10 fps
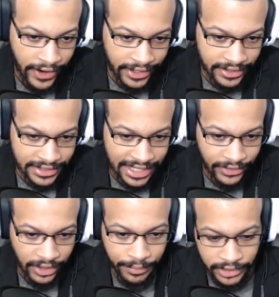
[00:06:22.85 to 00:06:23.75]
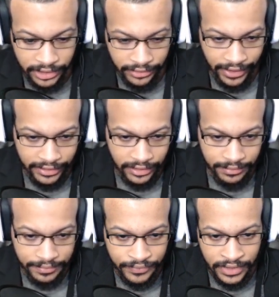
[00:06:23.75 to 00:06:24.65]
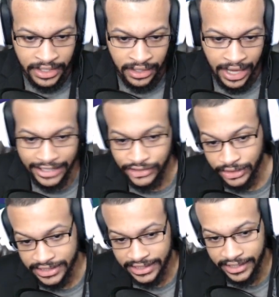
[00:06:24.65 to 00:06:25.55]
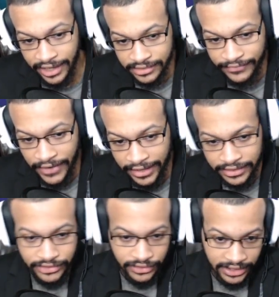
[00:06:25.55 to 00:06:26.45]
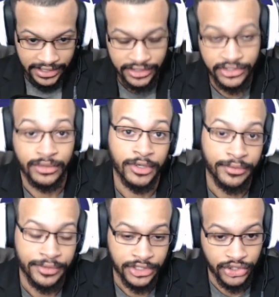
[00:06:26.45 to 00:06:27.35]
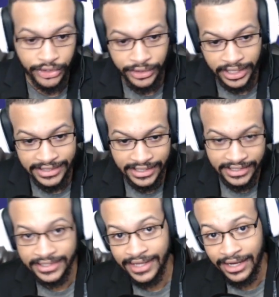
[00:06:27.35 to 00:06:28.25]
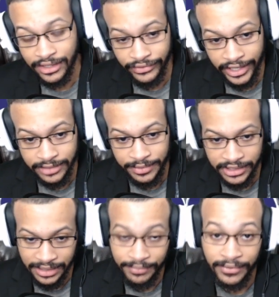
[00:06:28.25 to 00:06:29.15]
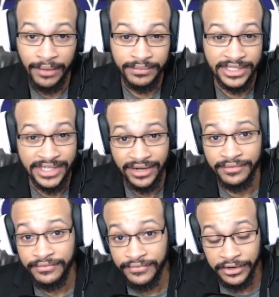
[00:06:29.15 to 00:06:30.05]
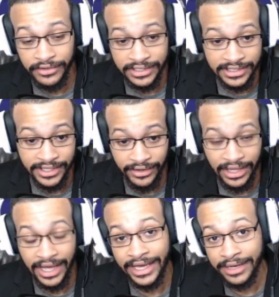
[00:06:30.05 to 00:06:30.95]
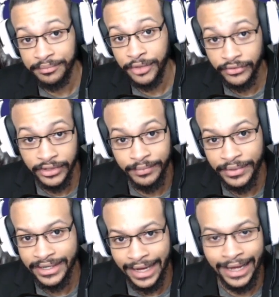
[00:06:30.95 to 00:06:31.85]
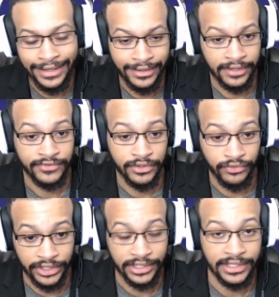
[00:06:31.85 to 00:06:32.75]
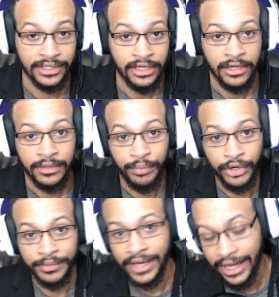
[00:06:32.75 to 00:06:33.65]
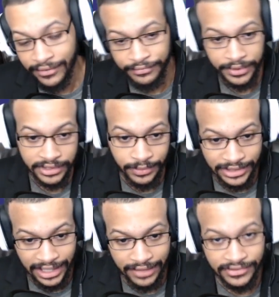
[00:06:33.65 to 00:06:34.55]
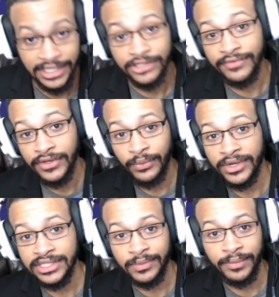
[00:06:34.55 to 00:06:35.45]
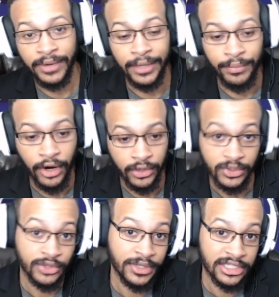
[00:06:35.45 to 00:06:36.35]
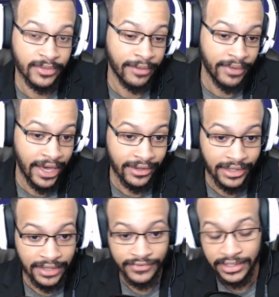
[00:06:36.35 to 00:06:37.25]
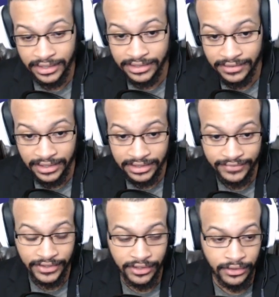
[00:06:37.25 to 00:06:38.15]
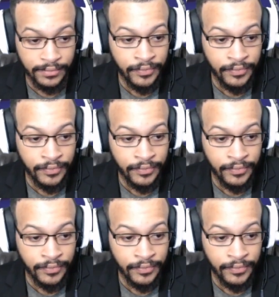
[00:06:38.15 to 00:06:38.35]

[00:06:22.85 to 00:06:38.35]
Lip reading: at this guy without building around them. As you can see here, I was firing, so I did this on purpose to show you guys this is not correct, because I'm standing fairly still. I am moving, but not enough to really put me out of someone's line of sight. So if there was someone by barn, which would be to my back left in this video,